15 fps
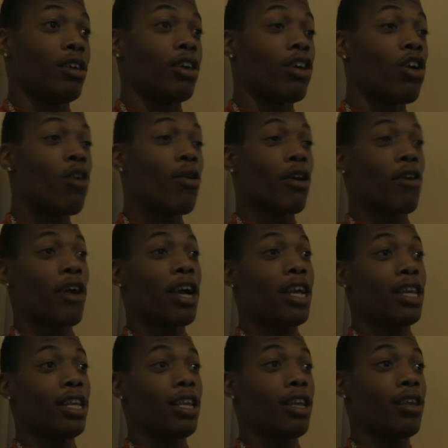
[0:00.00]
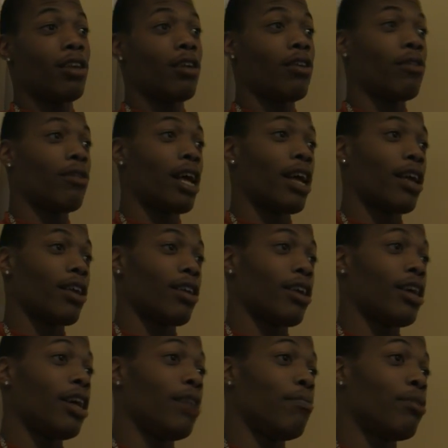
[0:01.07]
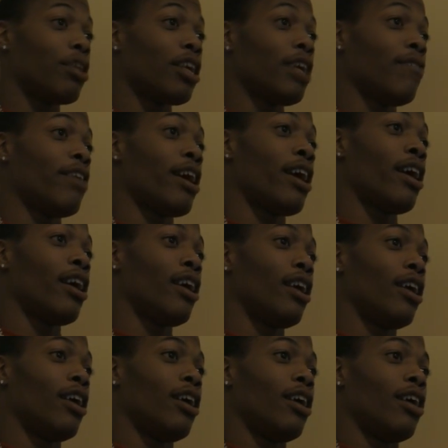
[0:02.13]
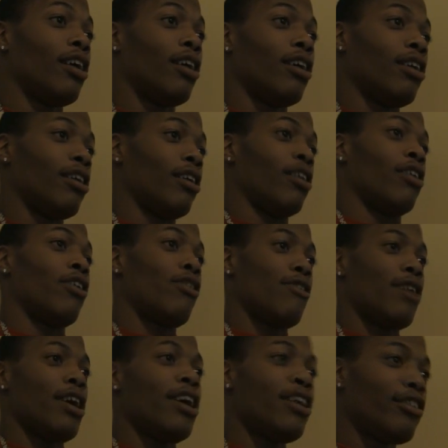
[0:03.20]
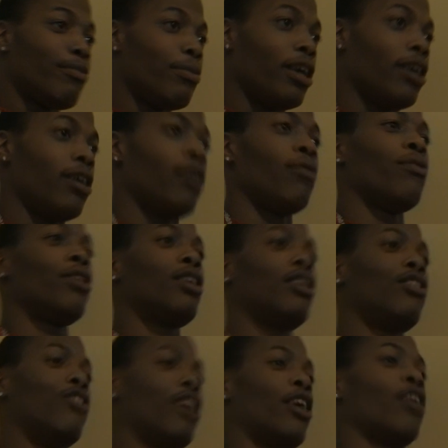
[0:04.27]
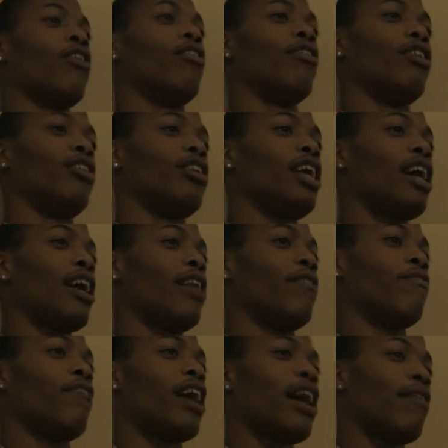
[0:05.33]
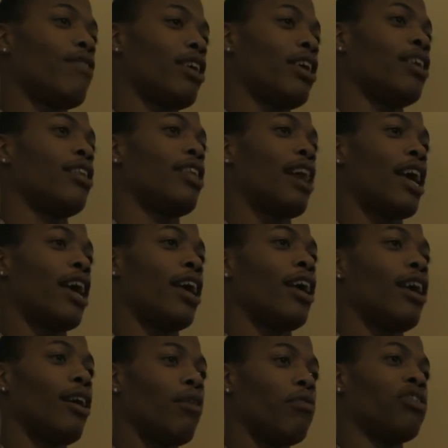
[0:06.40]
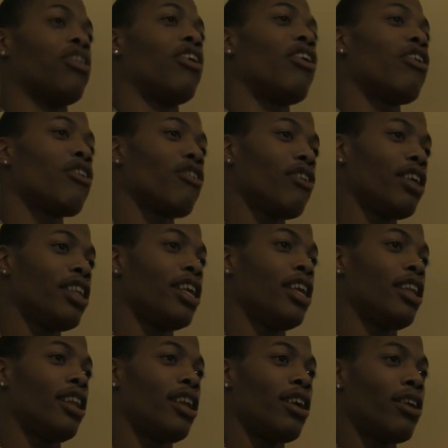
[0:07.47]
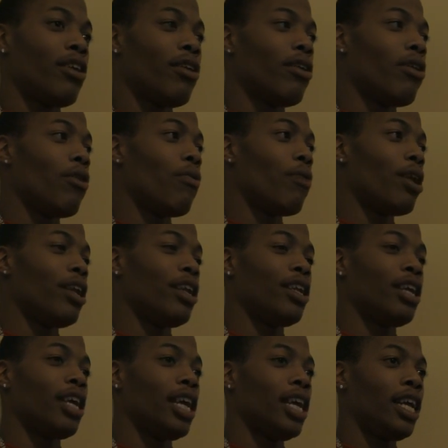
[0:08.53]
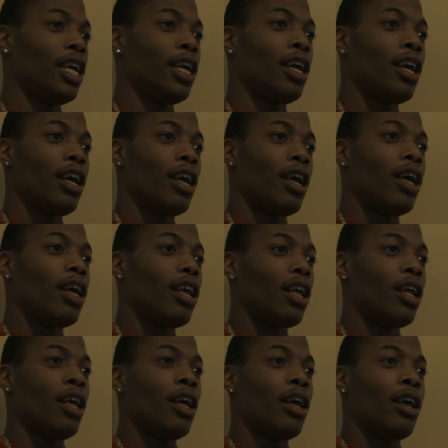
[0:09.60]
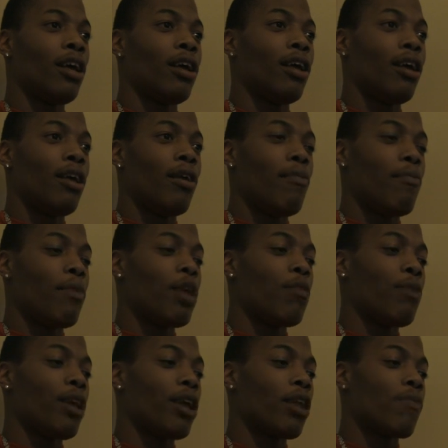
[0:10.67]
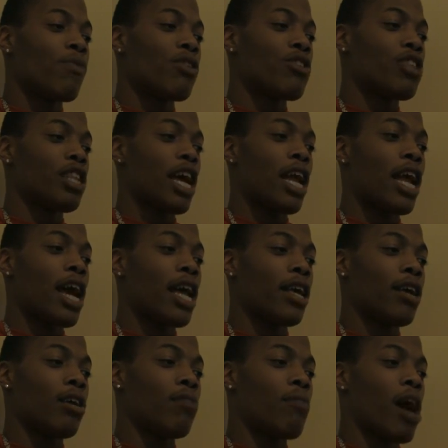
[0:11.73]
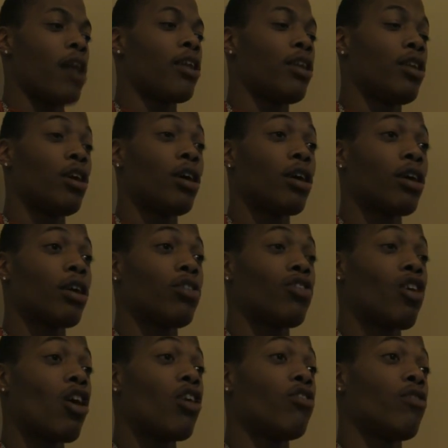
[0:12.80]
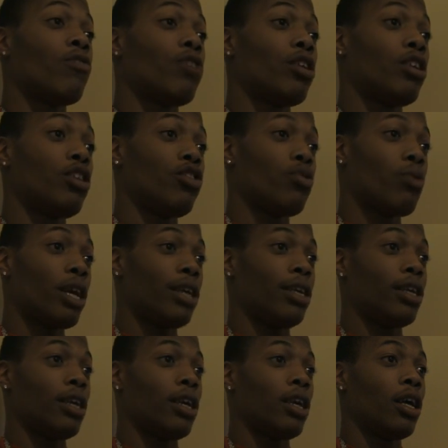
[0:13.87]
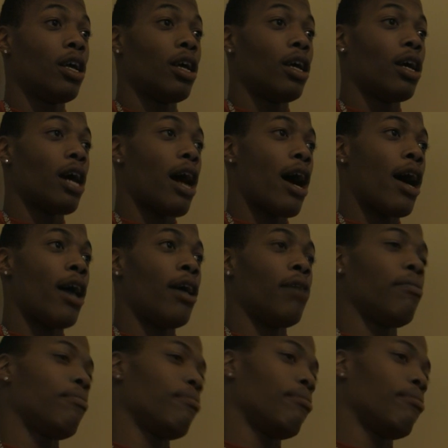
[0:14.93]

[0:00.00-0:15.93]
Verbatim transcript: going crazy, you know, like couldn't believe that her husband was in jail and she had five kids that was hungry sitting there wanting to eat and me being the person that I am, I took charge of the situation. I